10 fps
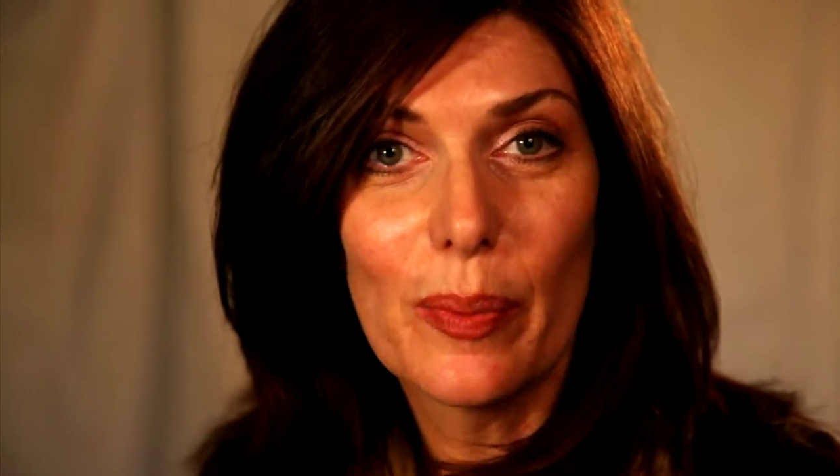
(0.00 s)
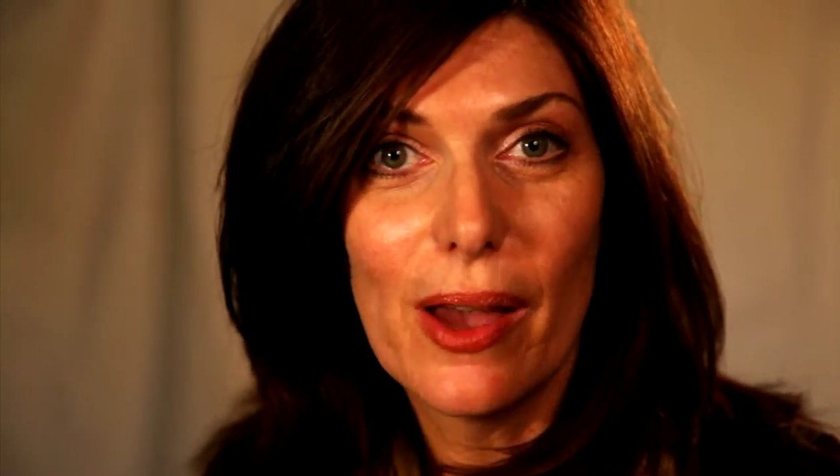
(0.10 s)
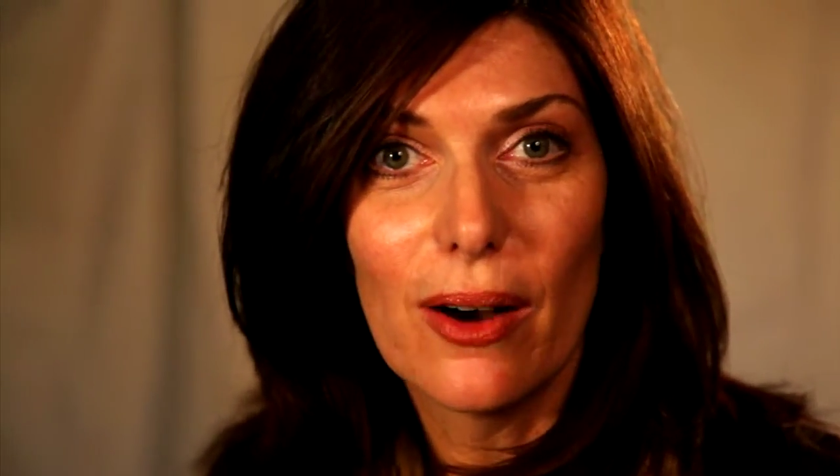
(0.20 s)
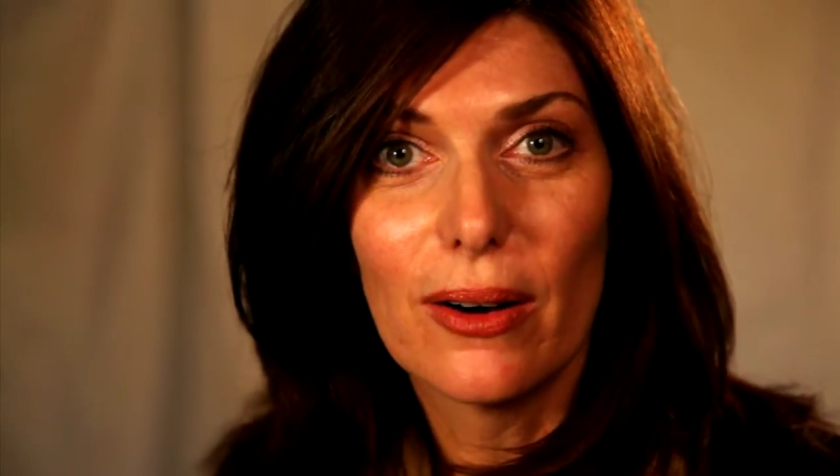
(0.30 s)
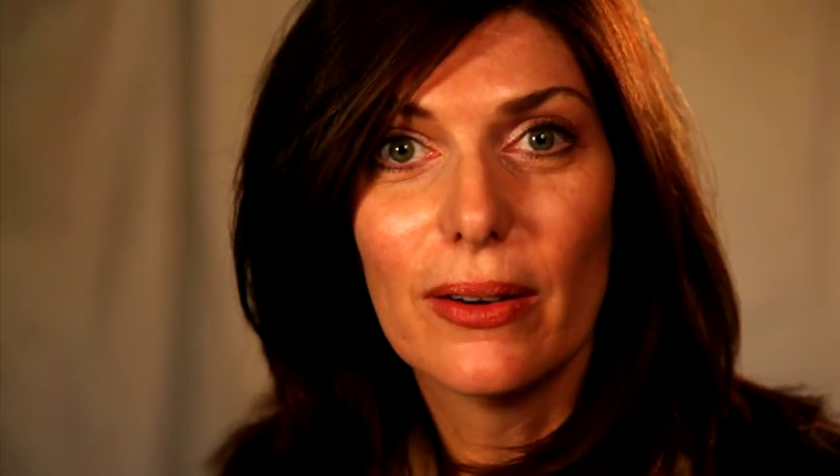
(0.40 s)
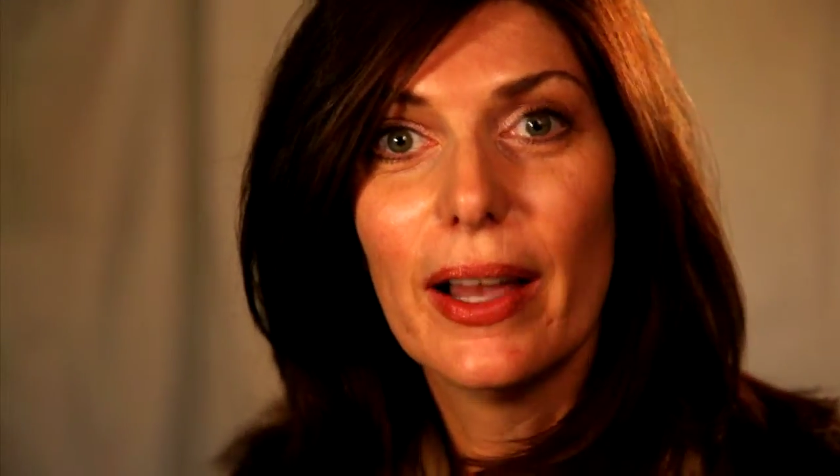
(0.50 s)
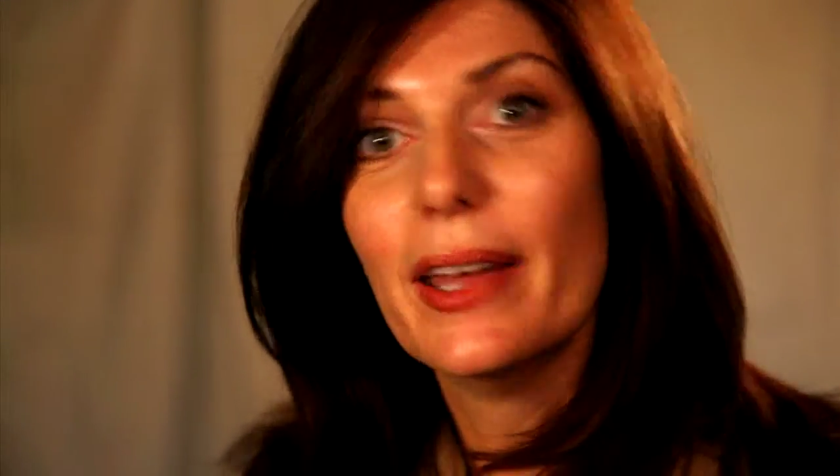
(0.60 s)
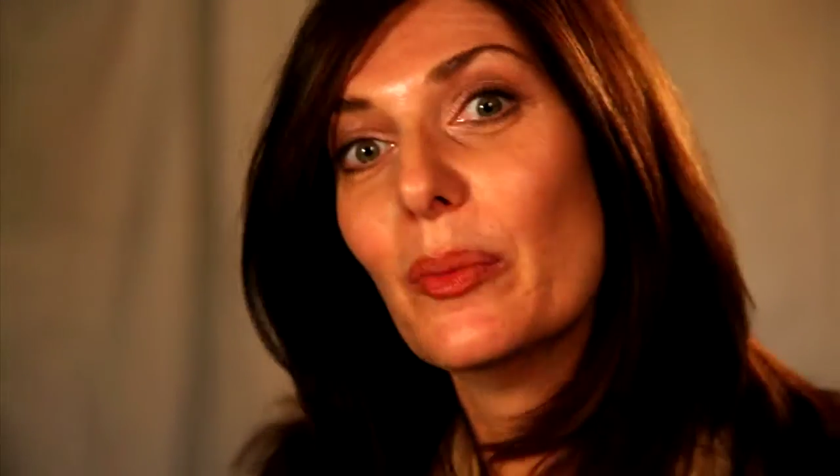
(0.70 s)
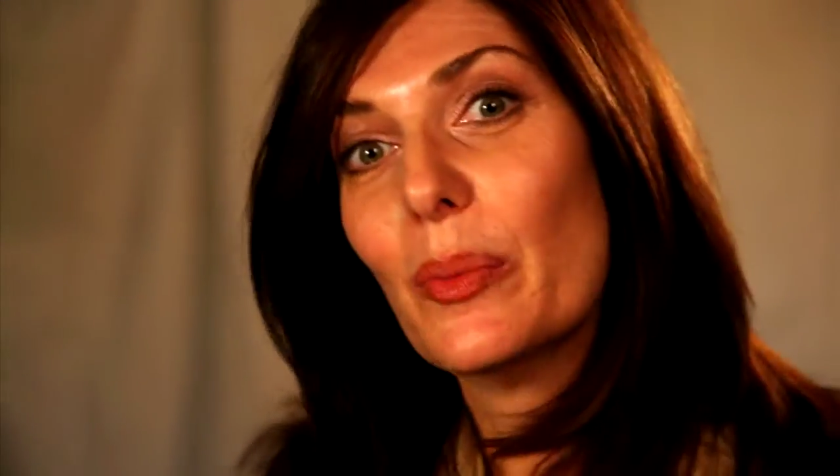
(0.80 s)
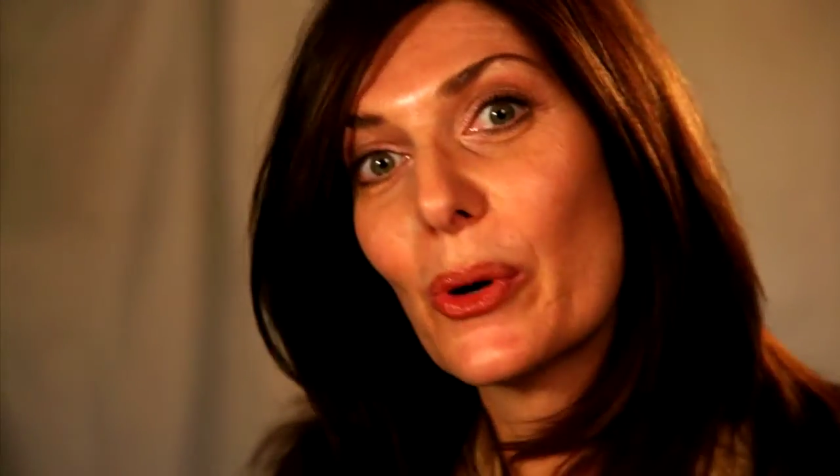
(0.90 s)
mail
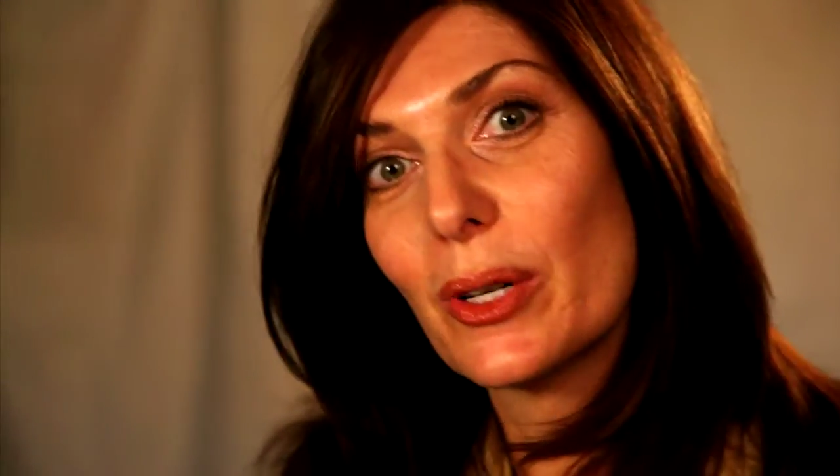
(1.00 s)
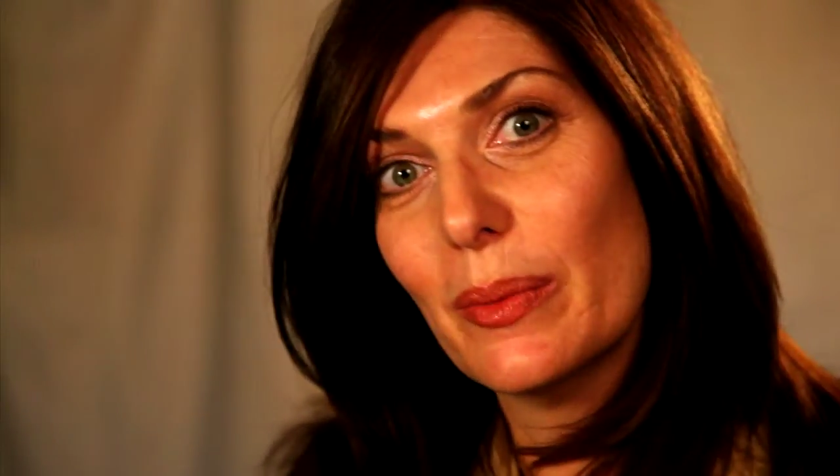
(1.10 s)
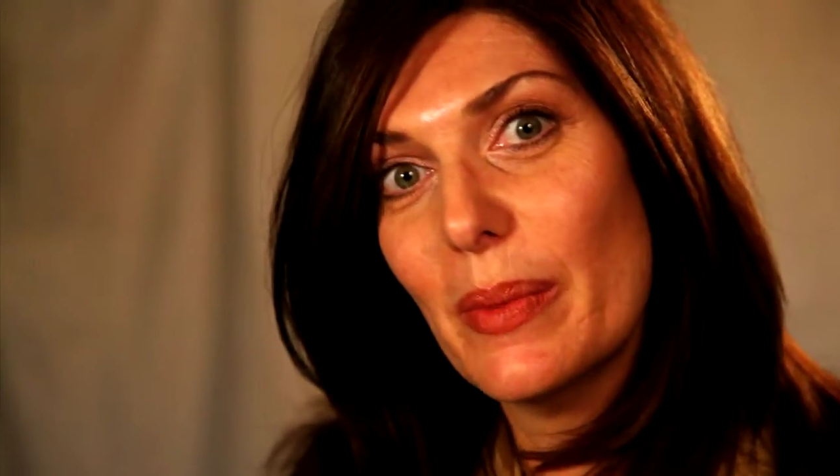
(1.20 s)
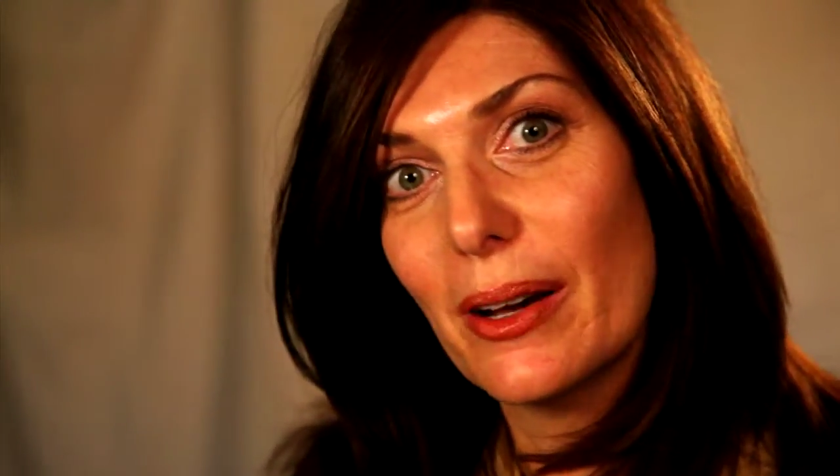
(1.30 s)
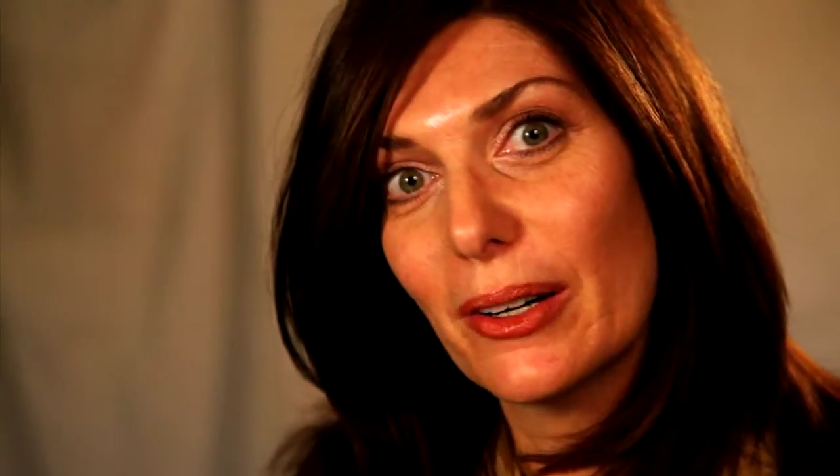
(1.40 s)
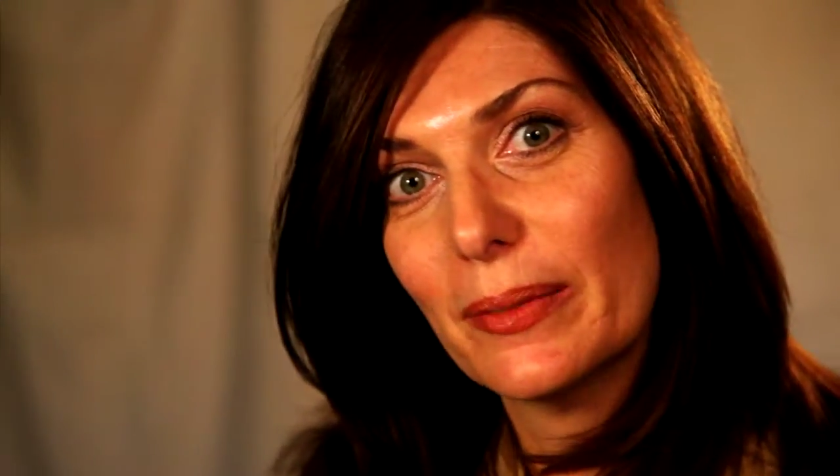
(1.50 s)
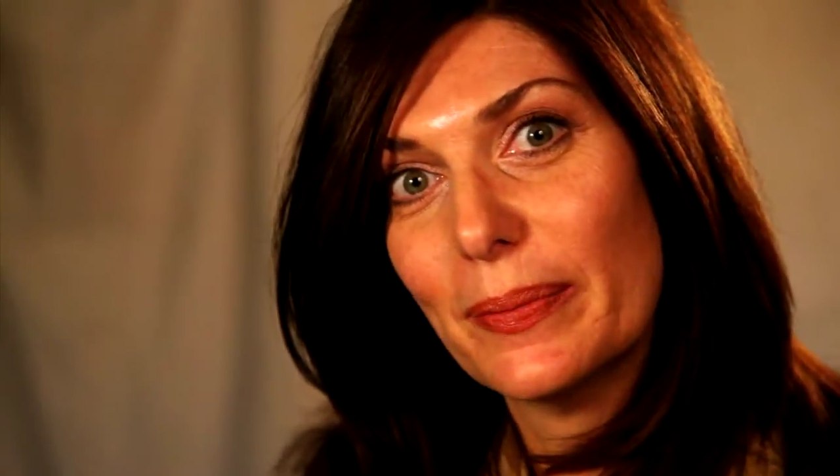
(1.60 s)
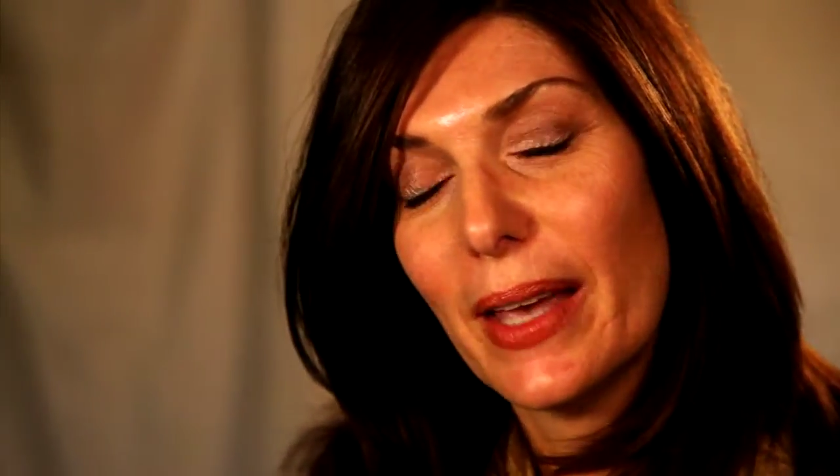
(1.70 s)
and important mail?